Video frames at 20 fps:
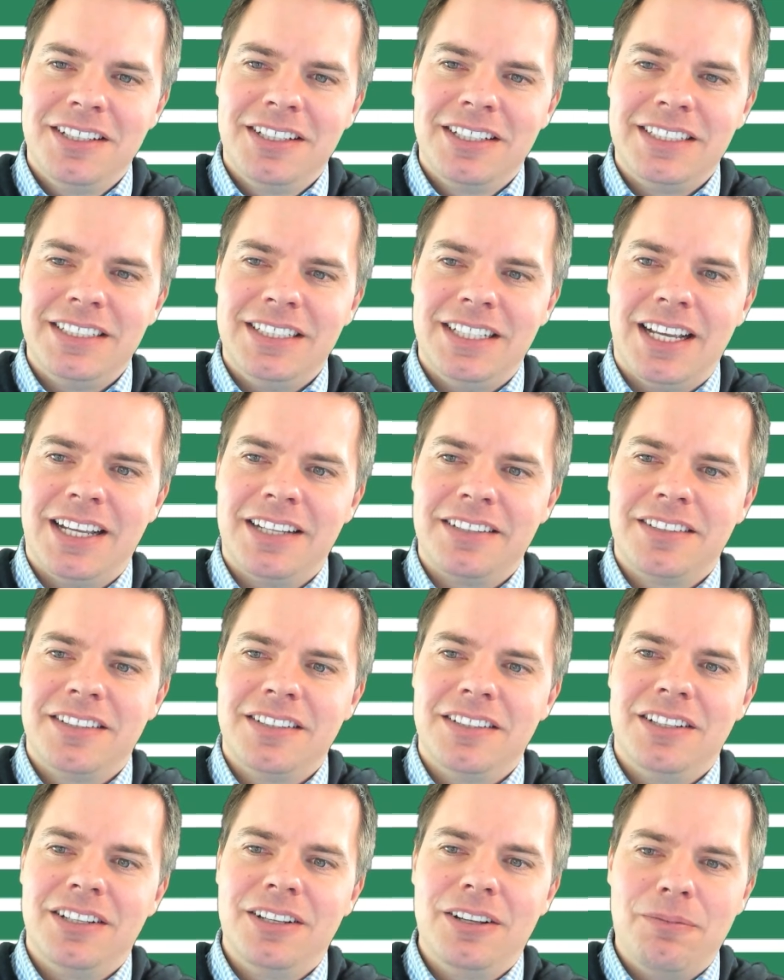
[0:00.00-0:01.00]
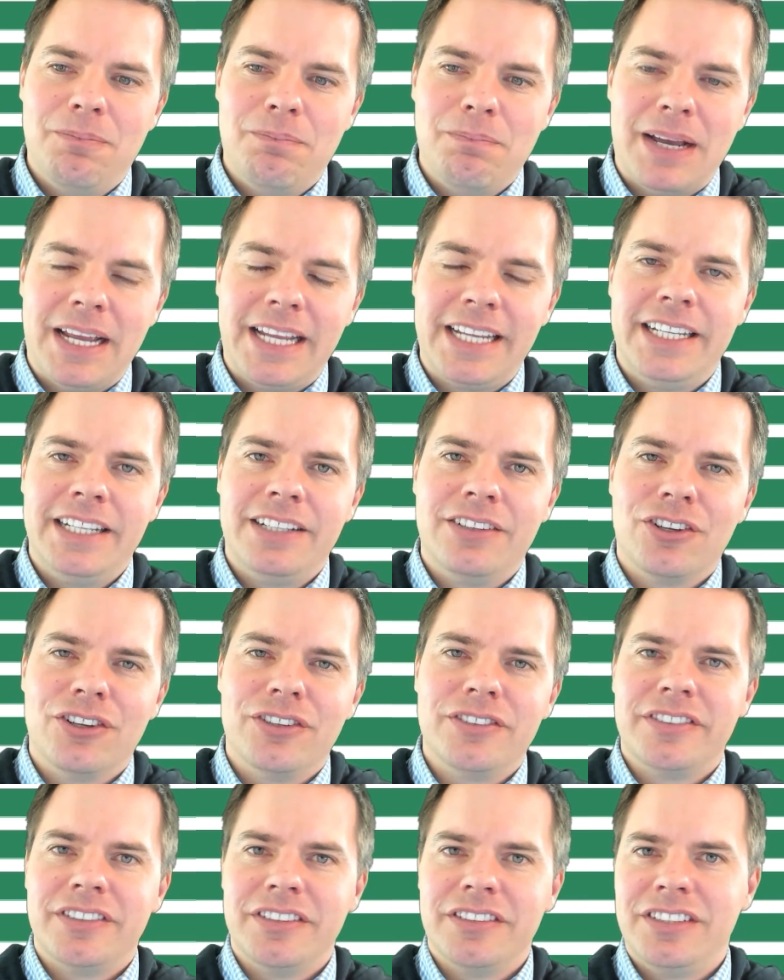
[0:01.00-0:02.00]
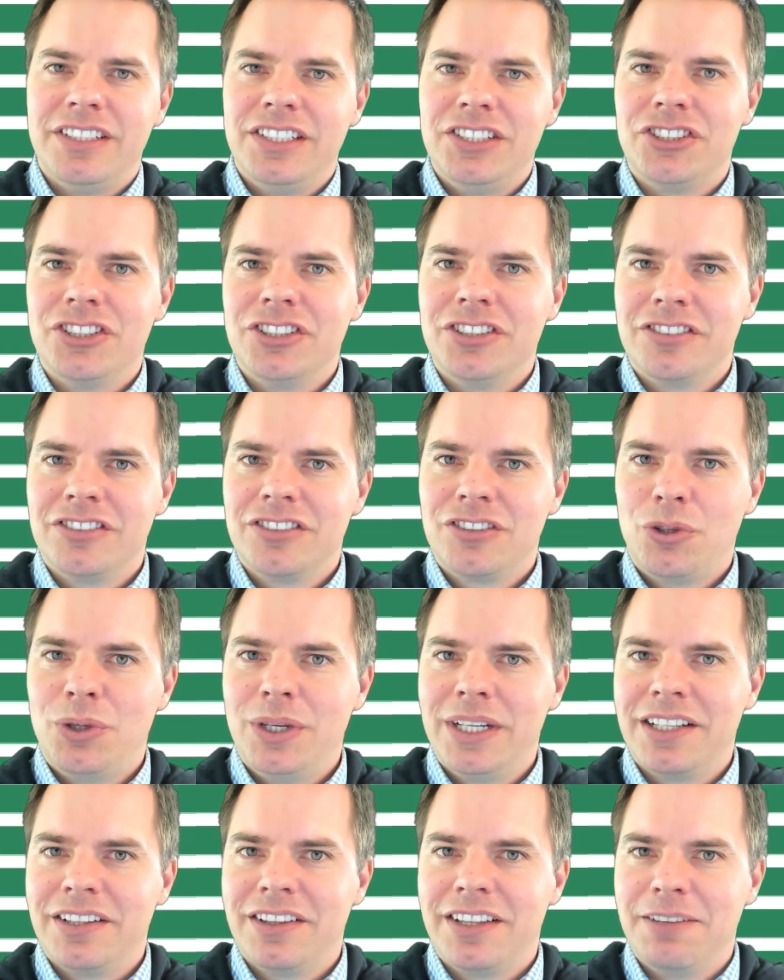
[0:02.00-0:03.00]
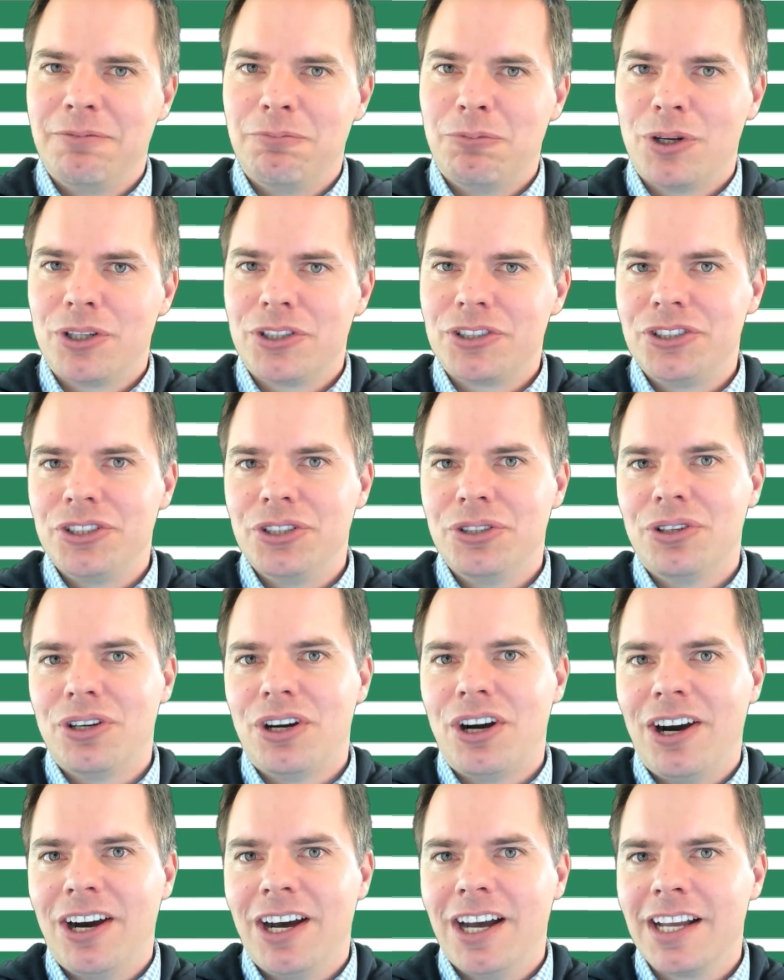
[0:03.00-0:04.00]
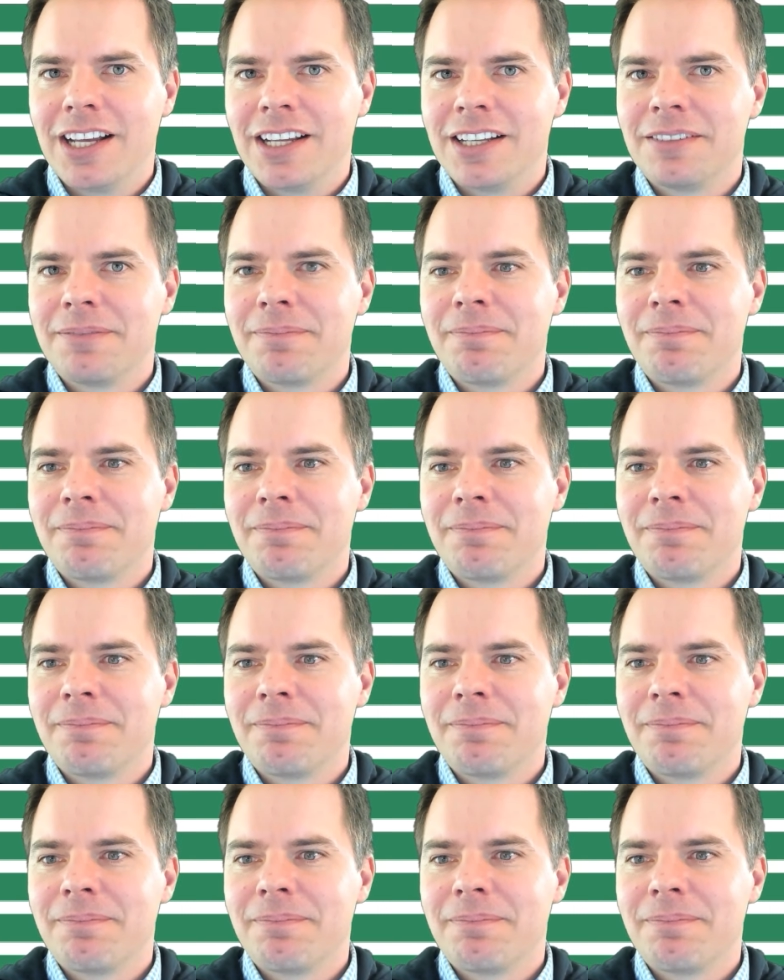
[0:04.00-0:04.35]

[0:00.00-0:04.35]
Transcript: yet making those decisions quicker than what your eye